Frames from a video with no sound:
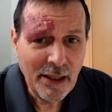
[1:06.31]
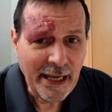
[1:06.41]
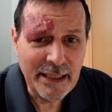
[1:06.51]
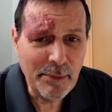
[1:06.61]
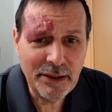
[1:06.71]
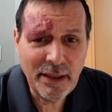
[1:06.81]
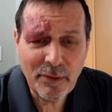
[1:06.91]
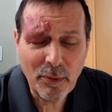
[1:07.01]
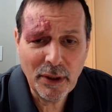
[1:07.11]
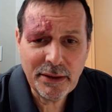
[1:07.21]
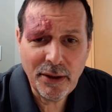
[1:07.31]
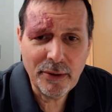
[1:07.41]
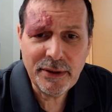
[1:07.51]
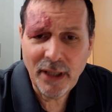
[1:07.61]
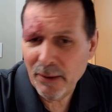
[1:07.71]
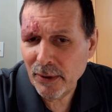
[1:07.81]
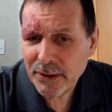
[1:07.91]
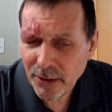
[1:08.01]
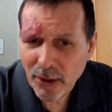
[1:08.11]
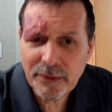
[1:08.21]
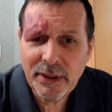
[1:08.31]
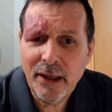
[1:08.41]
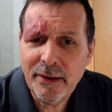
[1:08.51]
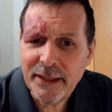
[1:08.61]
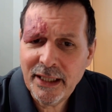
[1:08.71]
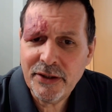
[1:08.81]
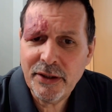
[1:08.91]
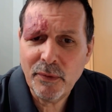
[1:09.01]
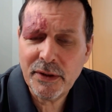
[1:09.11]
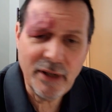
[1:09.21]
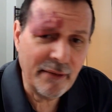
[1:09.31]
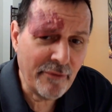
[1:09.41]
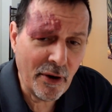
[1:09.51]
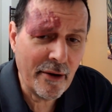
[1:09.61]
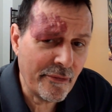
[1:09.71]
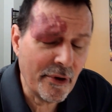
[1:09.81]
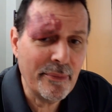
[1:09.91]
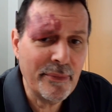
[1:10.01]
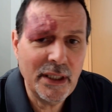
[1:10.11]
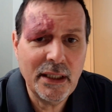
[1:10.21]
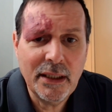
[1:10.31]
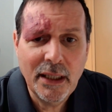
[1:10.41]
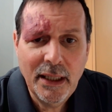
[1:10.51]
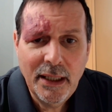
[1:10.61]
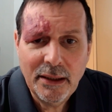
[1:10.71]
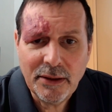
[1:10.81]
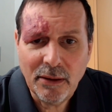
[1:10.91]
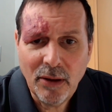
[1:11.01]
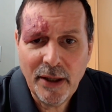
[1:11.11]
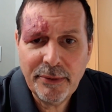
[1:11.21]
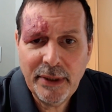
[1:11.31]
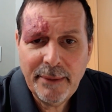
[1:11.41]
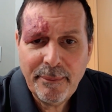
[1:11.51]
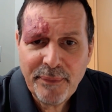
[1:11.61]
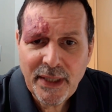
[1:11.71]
Anybody's ever worked at a hotel? I worked at a hotel. The kitchen was not far from the laundry.